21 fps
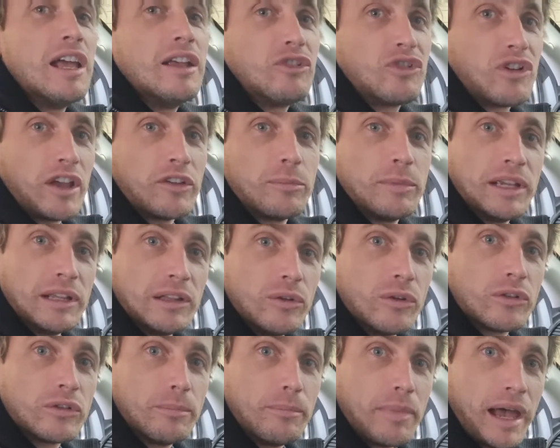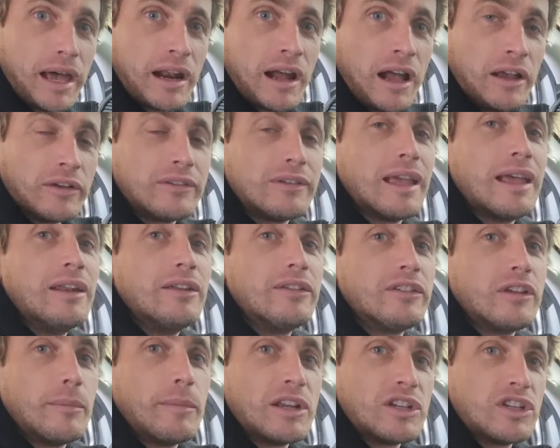Trust me, it looks badass and
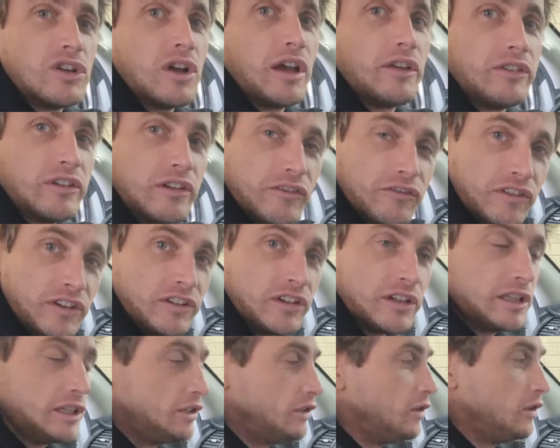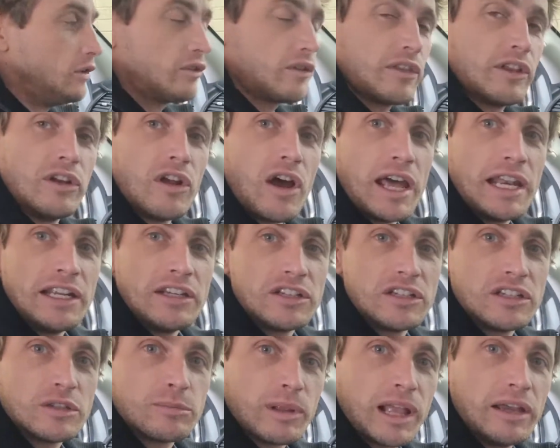it's so much nicer to physically use on the 9-inch
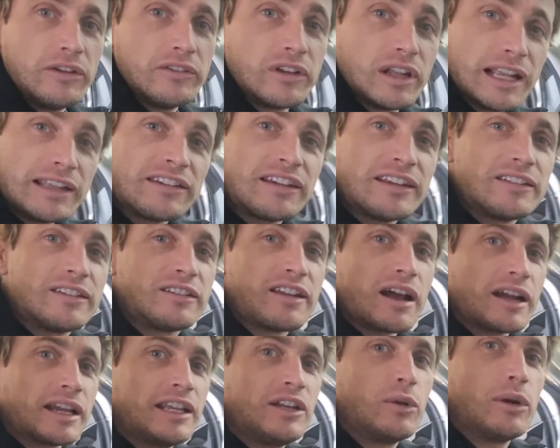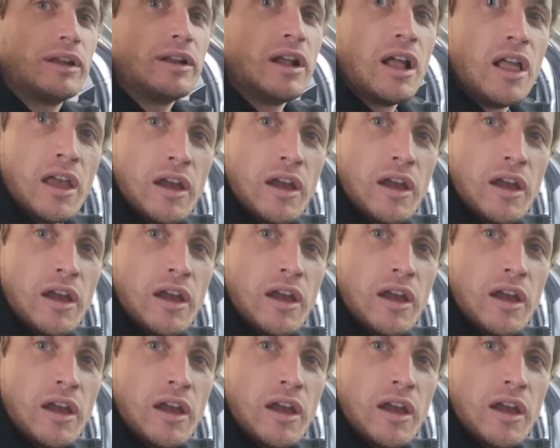display. So let's get stuck into it.